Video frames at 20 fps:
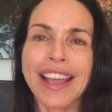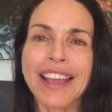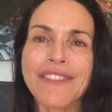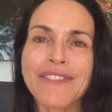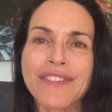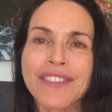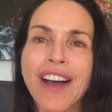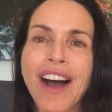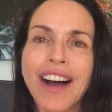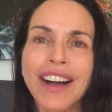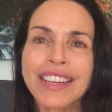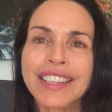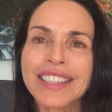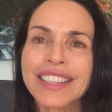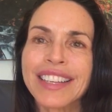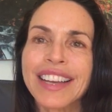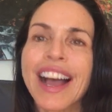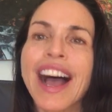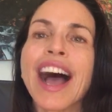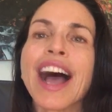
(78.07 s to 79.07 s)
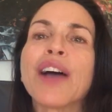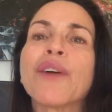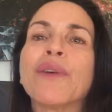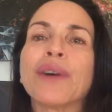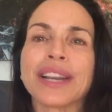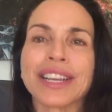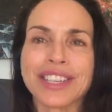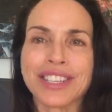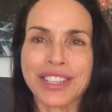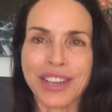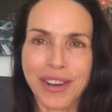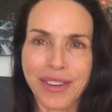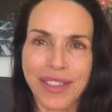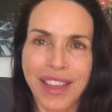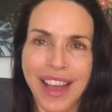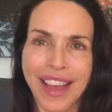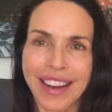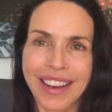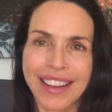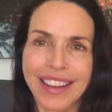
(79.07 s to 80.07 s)
If not, I want to share
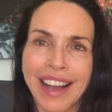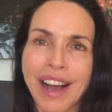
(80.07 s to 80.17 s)
that.